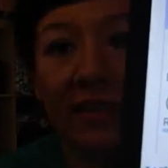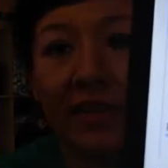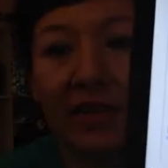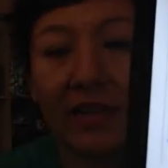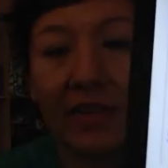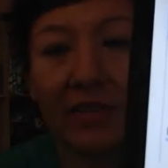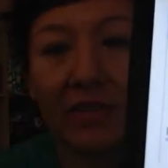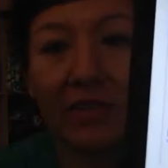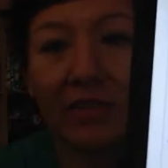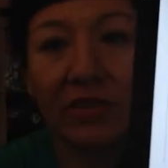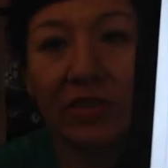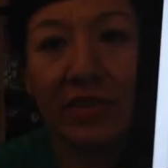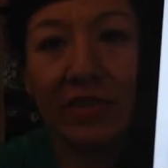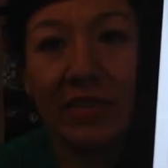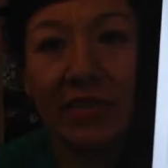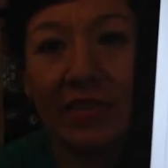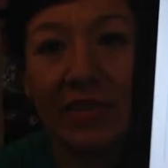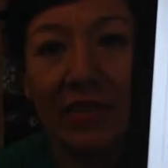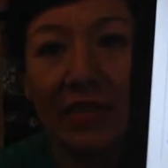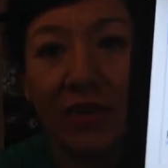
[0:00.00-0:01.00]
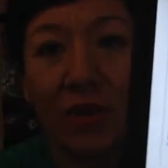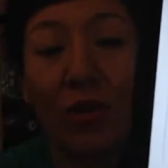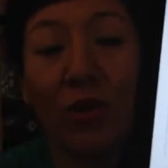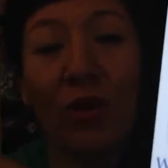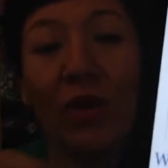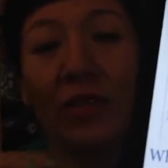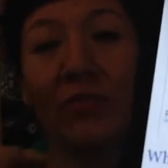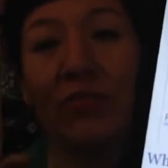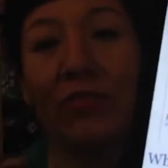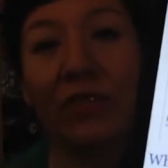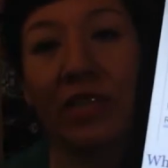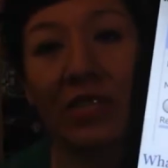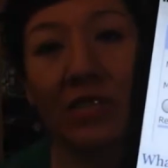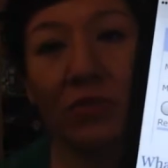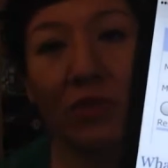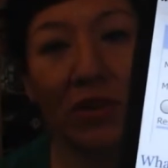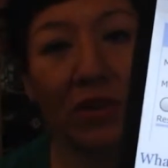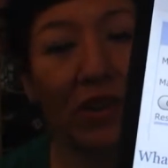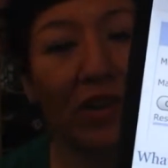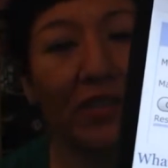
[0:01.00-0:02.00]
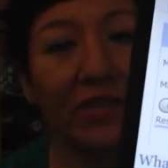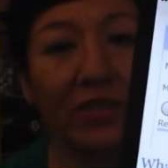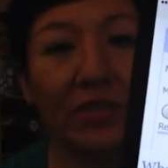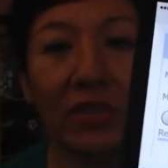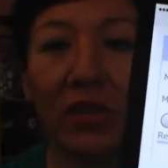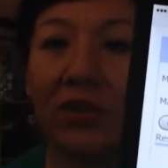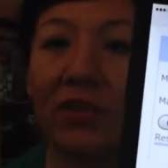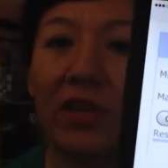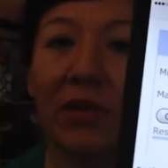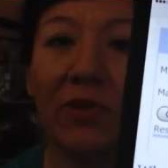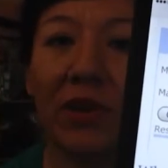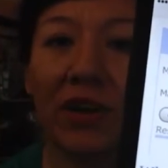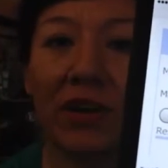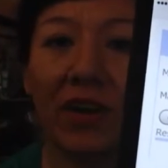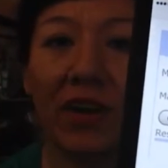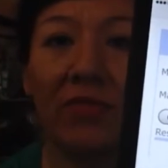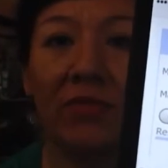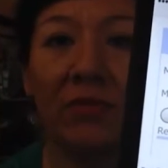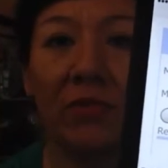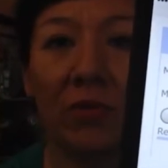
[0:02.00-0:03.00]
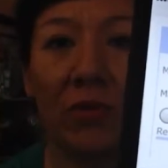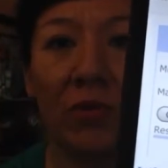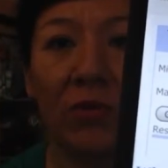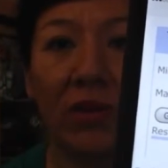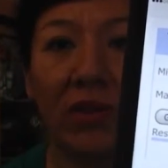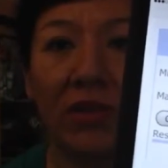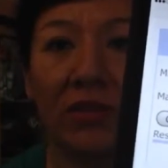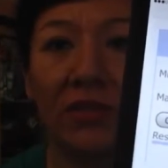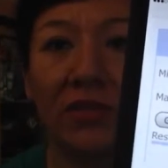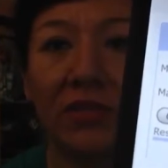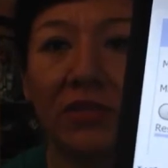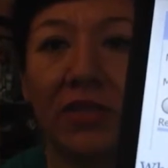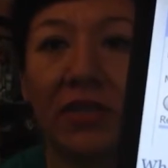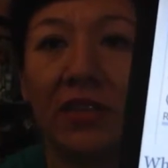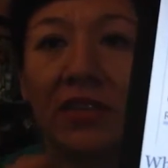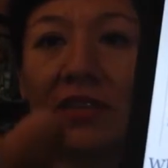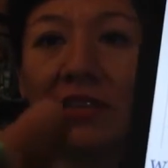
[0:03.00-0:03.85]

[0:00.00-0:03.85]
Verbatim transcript: Uh, so let's see. Oh, and for this one, you guys know that we're going to have three winners.